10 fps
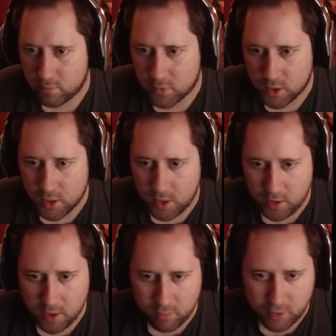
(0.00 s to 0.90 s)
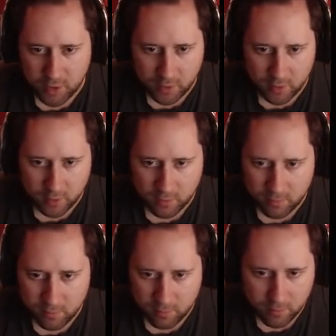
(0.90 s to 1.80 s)
How are you doing, Braxios?
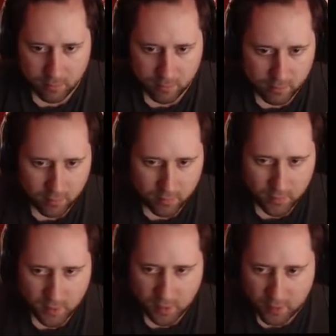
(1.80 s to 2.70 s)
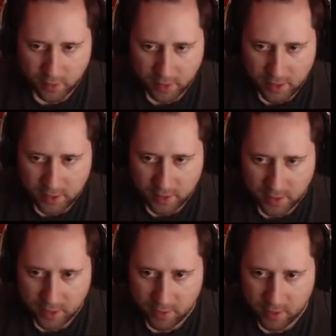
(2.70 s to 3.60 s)
Oh, he's like eating
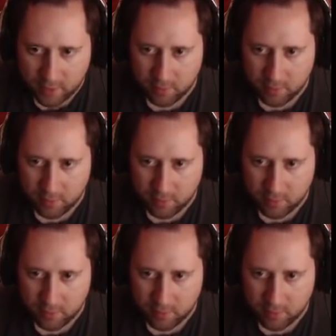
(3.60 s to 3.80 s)
out here.